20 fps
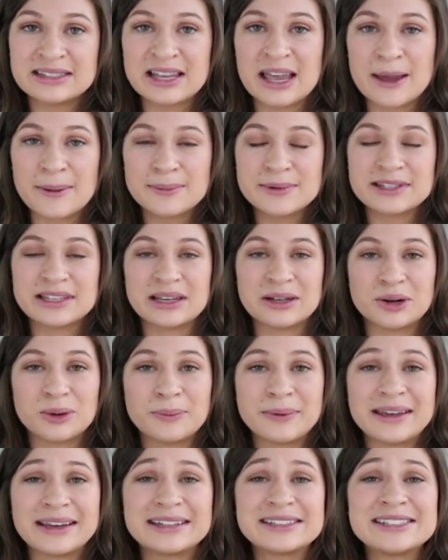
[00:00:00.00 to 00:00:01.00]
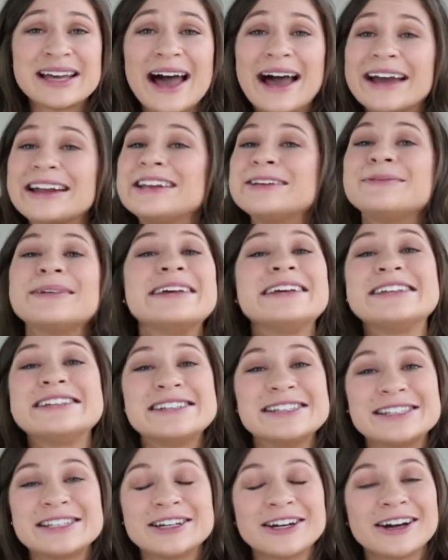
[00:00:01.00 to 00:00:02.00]
tips it'll be a tiny bit
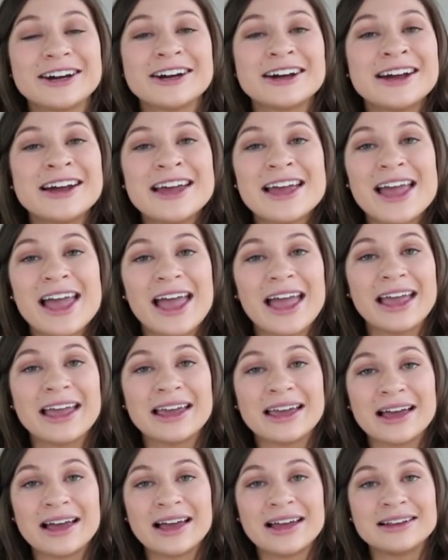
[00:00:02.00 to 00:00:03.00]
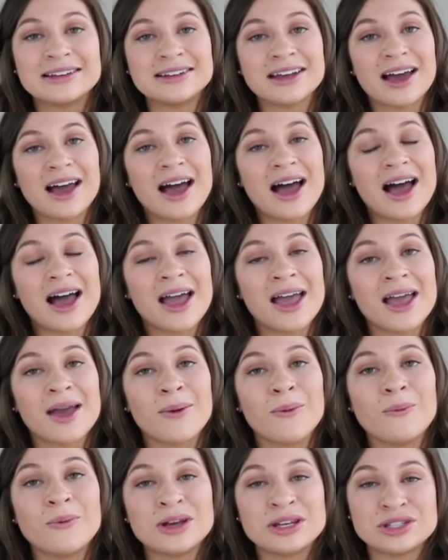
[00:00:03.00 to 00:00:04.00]
easier, and I
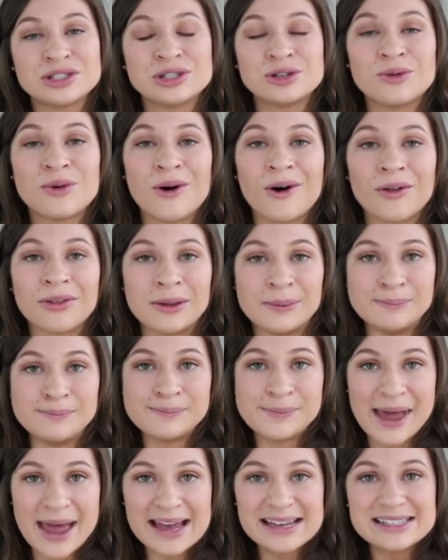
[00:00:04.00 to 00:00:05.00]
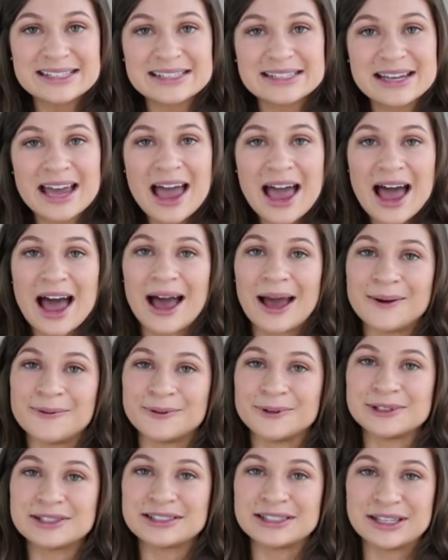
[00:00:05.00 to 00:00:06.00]
wish you all the best. I
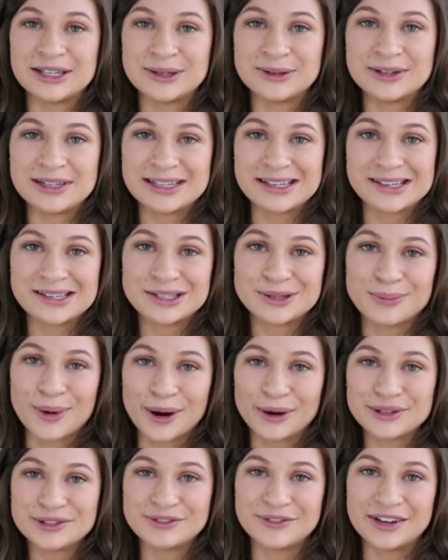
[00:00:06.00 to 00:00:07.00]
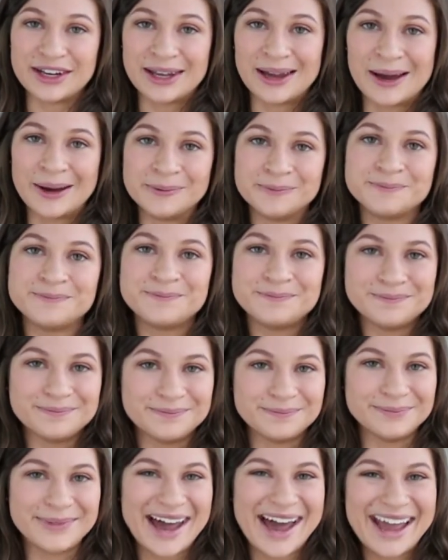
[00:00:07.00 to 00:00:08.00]
will see you in tomorrow's video.
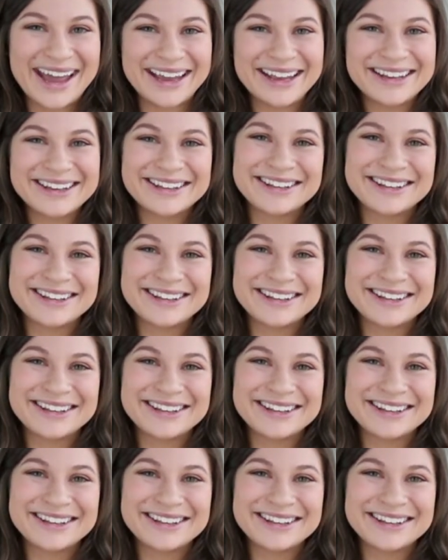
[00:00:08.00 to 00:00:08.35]
Bye!